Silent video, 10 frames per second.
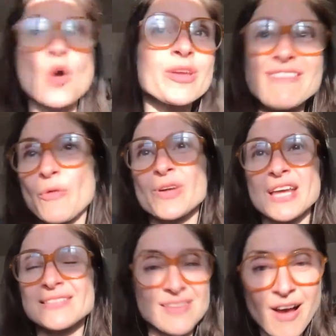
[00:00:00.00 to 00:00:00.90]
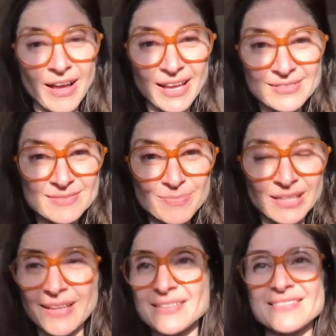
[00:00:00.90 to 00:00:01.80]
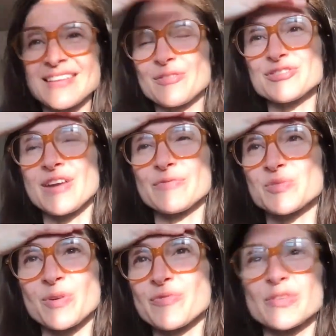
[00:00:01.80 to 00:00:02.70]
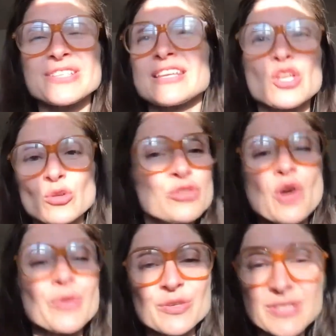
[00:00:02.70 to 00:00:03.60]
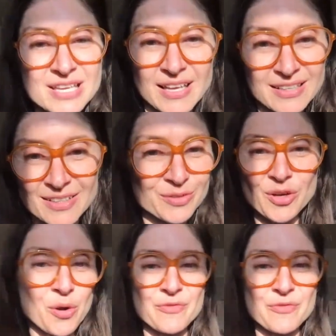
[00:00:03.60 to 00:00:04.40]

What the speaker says: knowing that when I saw it, my lighting designer, Jeff, was wonderful. He's like, you'll know when you see it. You'll